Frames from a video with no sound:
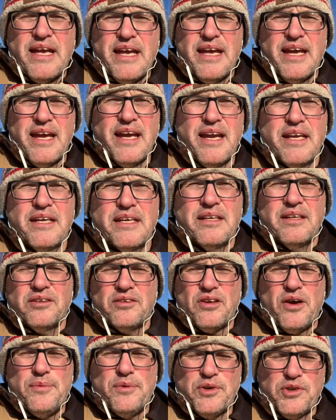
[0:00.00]
And it's
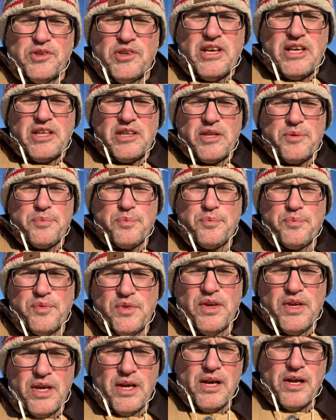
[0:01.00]
almost like the,
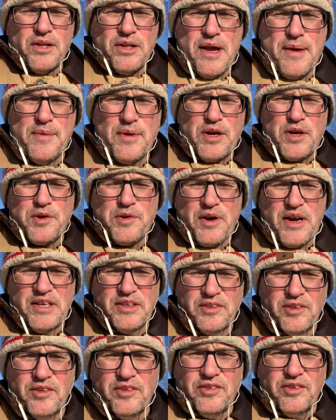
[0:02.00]
the climate
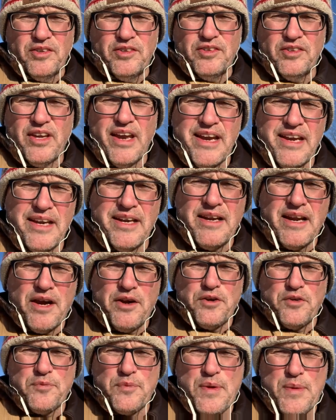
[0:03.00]
crisis is taken
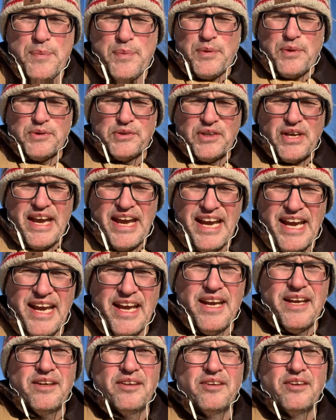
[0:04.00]
out of people's
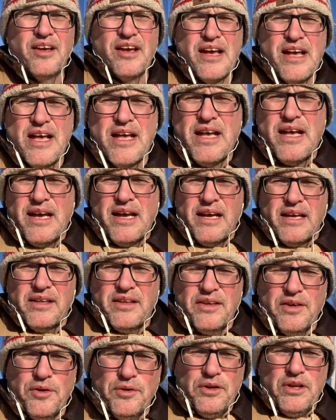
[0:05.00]
hands.
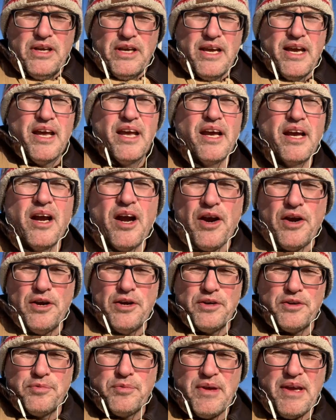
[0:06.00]
The only
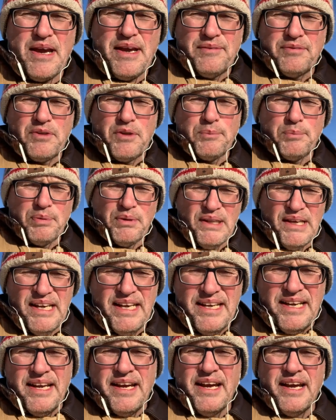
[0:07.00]
cards we have to
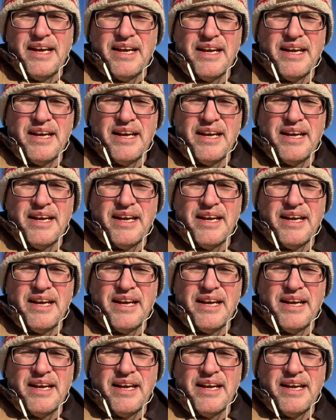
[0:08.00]
play